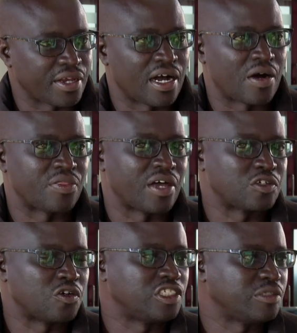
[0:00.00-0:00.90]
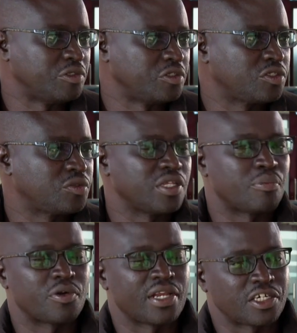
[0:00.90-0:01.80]
and how that contributes to the
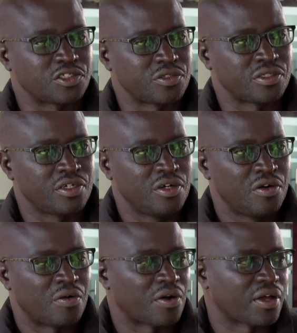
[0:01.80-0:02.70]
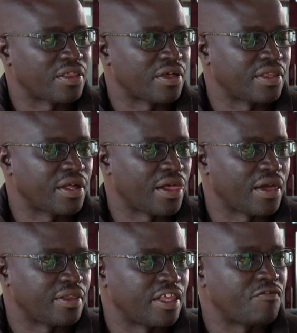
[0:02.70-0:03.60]
production, or rather
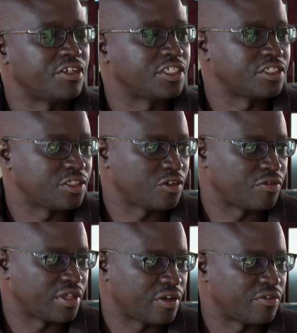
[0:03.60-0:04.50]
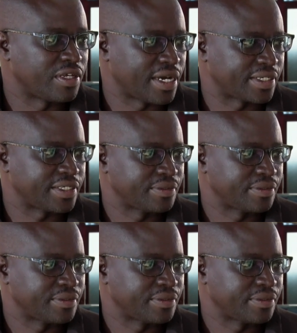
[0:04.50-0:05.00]
the efficiency of the donkey.